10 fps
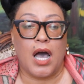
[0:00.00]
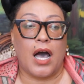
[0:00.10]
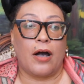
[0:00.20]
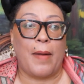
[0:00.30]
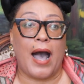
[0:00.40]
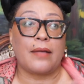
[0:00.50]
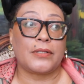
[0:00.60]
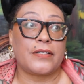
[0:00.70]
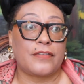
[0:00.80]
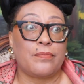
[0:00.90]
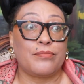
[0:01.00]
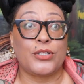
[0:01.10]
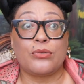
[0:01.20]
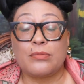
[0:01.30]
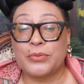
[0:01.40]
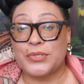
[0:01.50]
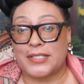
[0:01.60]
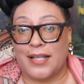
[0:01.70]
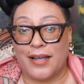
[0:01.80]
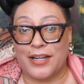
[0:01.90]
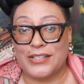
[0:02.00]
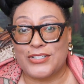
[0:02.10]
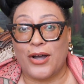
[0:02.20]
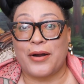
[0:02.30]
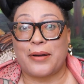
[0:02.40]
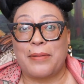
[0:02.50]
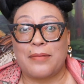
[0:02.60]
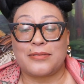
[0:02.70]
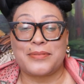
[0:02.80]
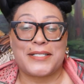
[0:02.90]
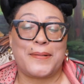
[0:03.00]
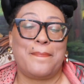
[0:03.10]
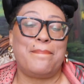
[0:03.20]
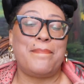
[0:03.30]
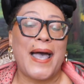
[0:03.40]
I believe that mutable signs are probably the